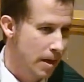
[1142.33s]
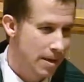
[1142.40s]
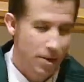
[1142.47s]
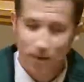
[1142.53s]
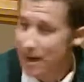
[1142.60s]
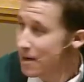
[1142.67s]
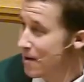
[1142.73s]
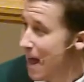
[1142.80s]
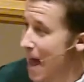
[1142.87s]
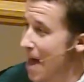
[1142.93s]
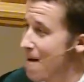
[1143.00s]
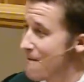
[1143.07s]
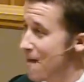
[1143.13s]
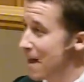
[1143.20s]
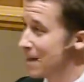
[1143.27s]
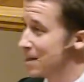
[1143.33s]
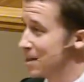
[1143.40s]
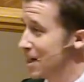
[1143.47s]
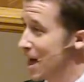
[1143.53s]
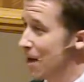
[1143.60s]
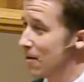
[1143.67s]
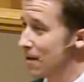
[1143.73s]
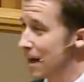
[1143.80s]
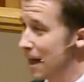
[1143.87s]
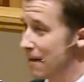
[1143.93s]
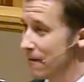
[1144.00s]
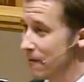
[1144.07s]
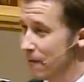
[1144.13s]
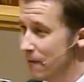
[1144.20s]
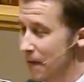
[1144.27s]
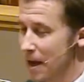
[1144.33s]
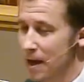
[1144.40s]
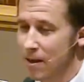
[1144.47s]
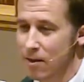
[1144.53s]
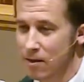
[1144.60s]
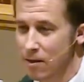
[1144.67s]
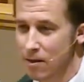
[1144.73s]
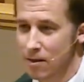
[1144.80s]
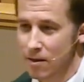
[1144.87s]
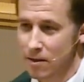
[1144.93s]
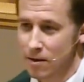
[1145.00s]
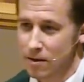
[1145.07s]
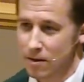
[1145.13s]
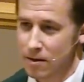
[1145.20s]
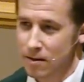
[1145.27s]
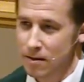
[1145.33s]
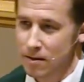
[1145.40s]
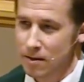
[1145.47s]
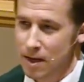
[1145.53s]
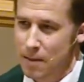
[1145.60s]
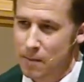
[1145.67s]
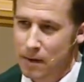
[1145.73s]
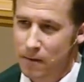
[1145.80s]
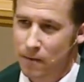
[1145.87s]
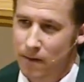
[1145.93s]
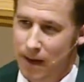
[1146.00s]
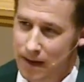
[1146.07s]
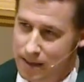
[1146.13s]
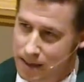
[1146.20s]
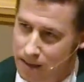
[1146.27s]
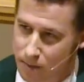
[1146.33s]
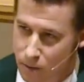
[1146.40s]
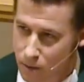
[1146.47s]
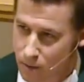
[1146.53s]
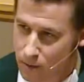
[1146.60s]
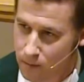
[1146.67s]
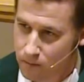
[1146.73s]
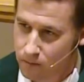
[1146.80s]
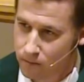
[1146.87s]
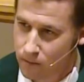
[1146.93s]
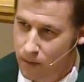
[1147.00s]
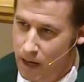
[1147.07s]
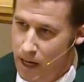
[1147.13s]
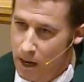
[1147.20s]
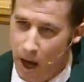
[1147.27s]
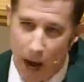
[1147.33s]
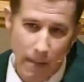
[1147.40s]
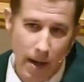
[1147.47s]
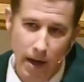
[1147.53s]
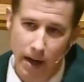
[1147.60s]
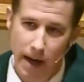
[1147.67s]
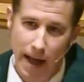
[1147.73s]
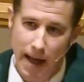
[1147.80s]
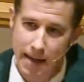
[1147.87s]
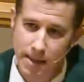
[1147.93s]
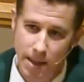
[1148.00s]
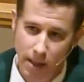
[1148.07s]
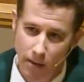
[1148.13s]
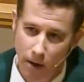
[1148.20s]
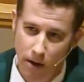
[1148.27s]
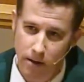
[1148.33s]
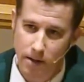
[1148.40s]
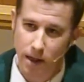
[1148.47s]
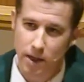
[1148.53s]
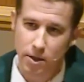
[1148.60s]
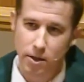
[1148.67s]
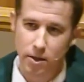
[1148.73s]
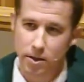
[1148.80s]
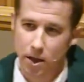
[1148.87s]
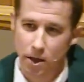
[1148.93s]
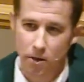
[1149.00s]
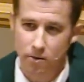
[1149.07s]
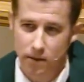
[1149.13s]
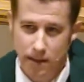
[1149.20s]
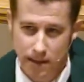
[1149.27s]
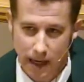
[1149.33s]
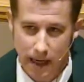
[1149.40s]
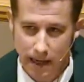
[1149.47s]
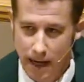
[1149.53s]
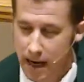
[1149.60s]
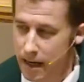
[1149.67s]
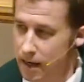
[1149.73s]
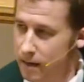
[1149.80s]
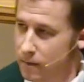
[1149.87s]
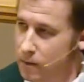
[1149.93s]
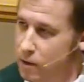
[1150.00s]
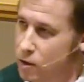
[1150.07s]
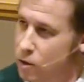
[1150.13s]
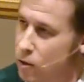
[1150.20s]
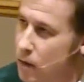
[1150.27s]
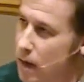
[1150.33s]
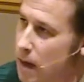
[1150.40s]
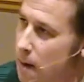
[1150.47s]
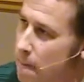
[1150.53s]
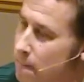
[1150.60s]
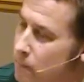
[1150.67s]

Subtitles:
So can you have that childlike faith and be flexible? Now, I'm not going to ask you all to touch your toes because I can't even do it.